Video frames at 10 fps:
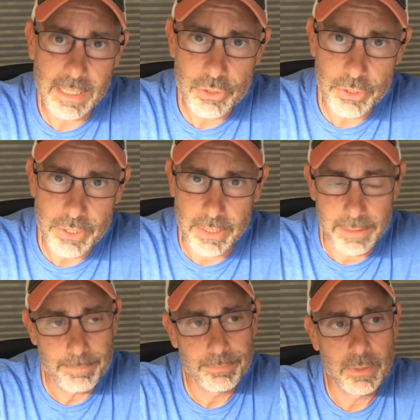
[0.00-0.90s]
I just
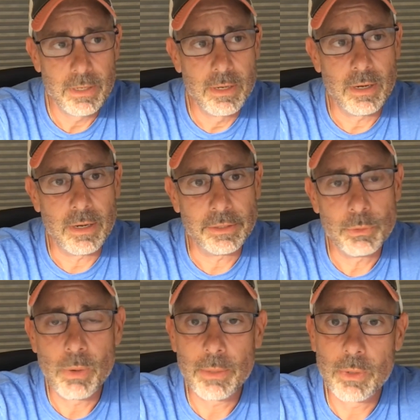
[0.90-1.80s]
said, you
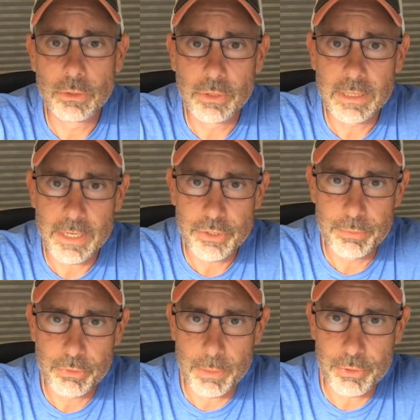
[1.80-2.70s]
might want to look at our
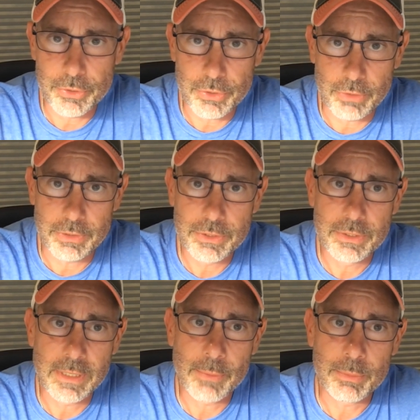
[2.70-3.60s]
subscription service.
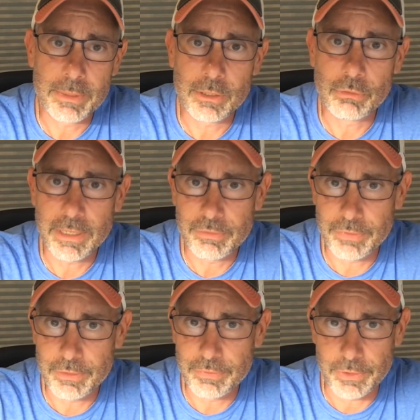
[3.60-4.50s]
That would be a great
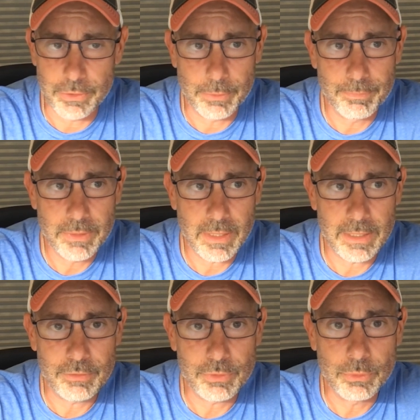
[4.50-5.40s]
fit for you.
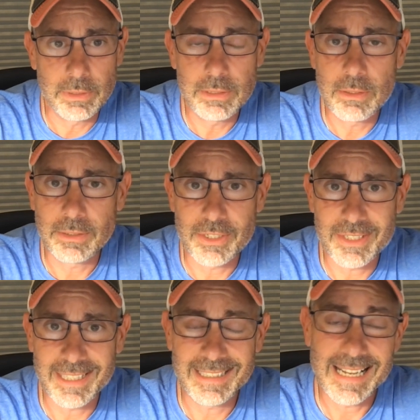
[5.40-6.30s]
And if you didn't
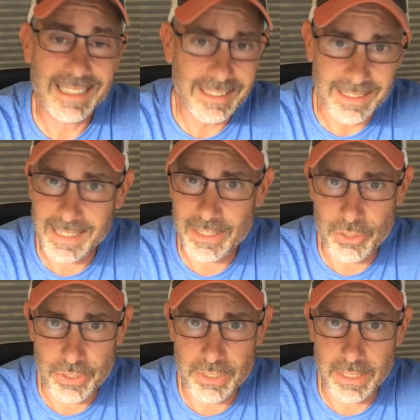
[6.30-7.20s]
understand anything I
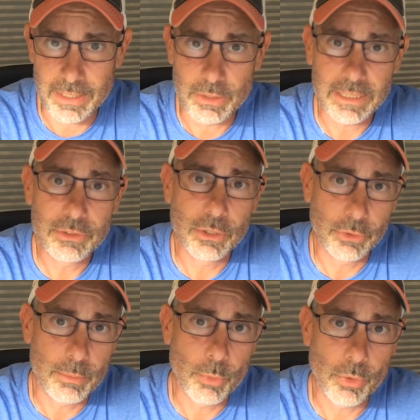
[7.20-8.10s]
just said and need to
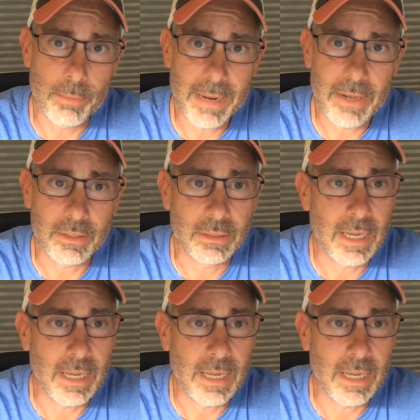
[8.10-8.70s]
learn more about a